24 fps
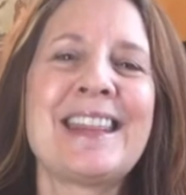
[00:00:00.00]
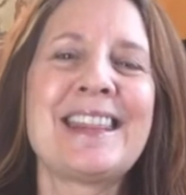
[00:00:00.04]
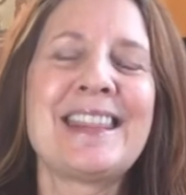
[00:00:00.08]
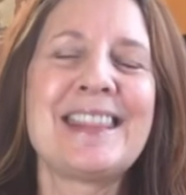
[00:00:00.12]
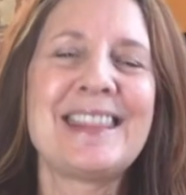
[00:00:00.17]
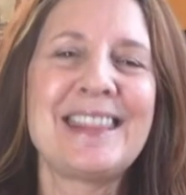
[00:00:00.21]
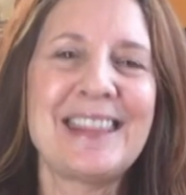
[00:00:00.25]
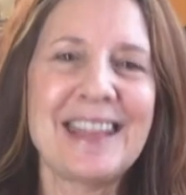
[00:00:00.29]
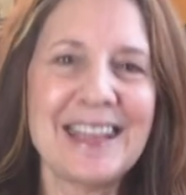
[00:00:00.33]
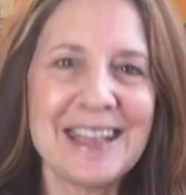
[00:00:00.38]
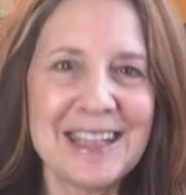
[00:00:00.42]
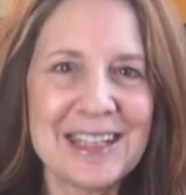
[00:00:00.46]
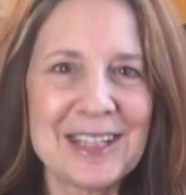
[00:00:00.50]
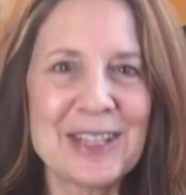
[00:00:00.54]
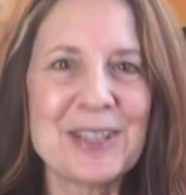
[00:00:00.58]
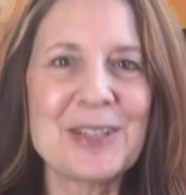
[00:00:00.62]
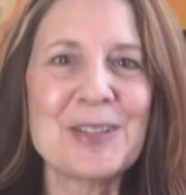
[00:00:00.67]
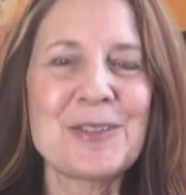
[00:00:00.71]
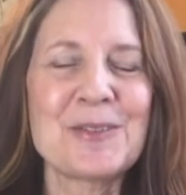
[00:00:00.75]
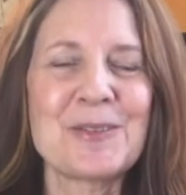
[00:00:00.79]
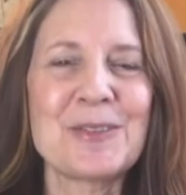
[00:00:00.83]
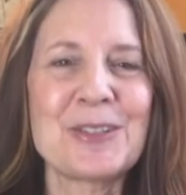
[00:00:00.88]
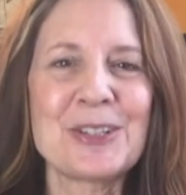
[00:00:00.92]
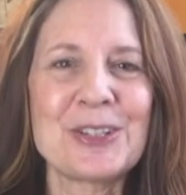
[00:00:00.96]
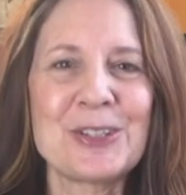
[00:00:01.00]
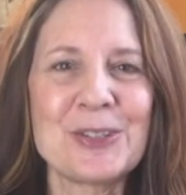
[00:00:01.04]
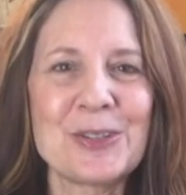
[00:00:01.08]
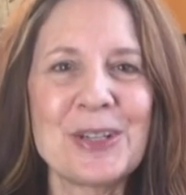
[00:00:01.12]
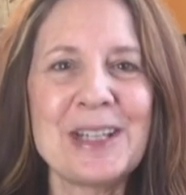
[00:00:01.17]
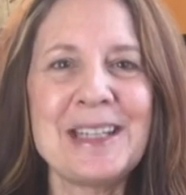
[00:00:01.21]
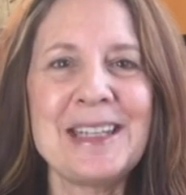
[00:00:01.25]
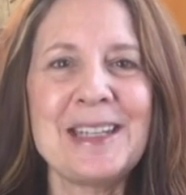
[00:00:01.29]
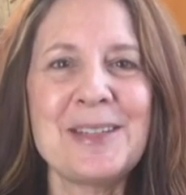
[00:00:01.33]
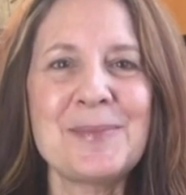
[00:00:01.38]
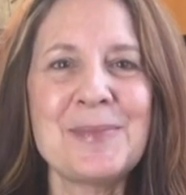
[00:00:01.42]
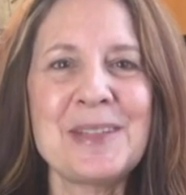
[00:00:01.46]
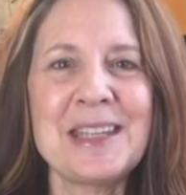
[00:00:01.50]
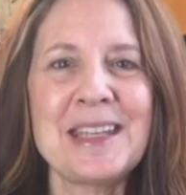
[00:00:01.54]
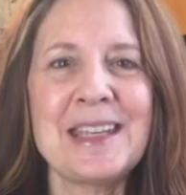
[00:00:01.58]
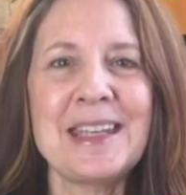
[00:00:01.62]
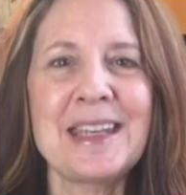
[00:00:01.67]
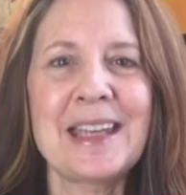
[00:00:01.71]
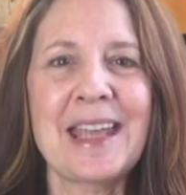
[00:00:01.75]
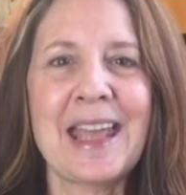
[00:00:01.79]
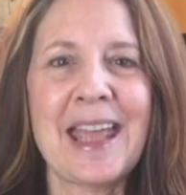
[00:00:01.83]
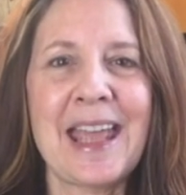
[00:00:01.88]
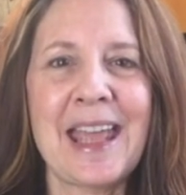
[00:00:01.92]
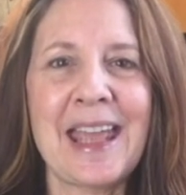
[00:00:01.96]
Thank you for joining me,
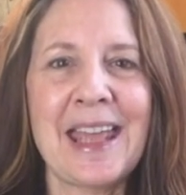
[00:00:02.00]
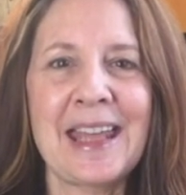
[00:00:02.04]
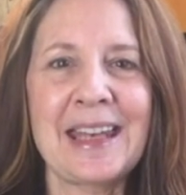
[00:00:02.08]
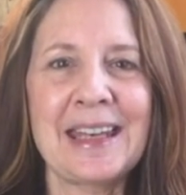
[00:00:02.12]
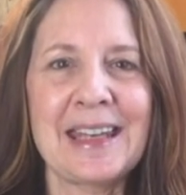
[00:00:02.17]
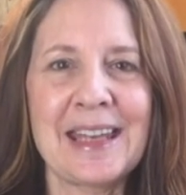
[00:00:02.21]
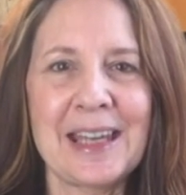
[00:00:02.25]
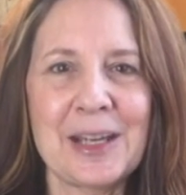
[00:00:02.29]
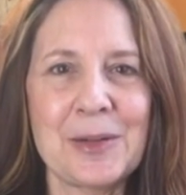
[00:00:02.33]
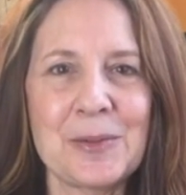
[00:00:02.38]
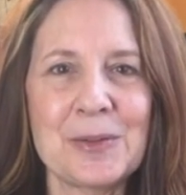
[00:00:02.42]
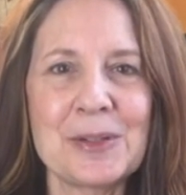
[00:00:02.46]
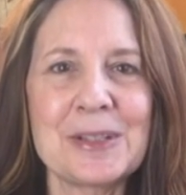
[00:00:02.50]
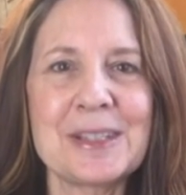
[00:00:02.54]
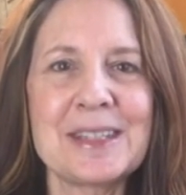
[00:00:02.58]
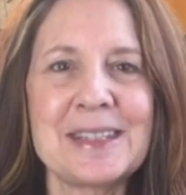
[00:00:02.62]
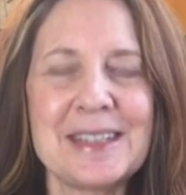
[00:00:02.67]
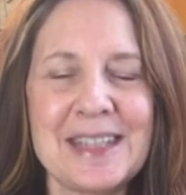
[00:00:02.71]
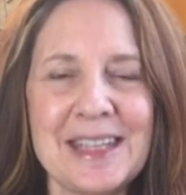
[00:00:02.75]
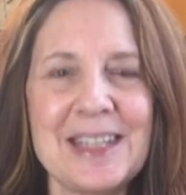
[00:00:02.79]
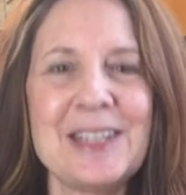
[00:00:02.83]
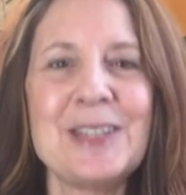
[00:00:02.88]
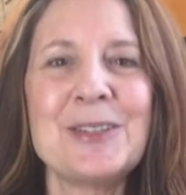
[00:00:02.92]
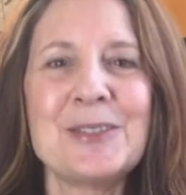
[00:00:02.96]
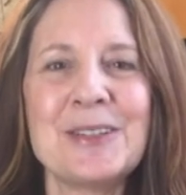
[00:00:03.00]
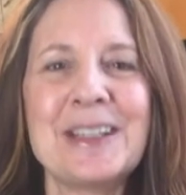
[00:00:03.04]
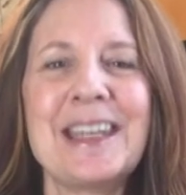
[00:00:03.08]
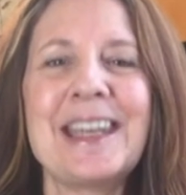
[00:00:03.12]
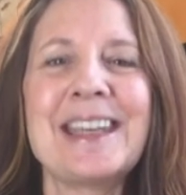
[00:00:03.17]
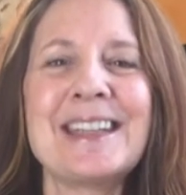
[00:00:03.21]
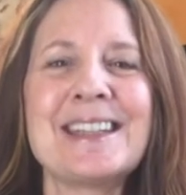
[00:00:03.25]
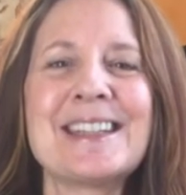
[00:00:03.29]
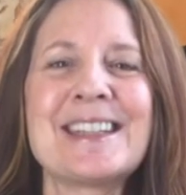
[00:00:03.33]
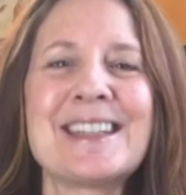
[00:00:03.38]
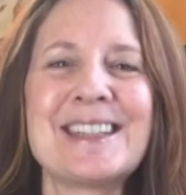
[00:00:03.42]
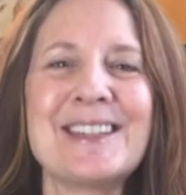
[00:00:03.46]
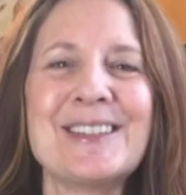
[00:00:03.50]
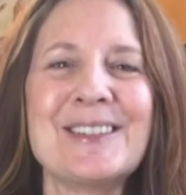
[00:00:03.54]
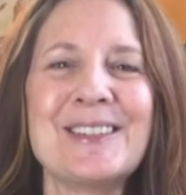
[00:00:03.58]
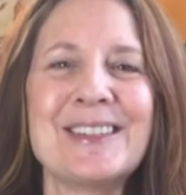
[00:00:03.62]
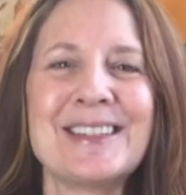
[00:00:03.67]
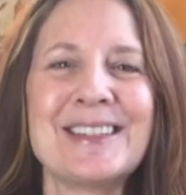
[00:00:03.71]
and I will see you again soon.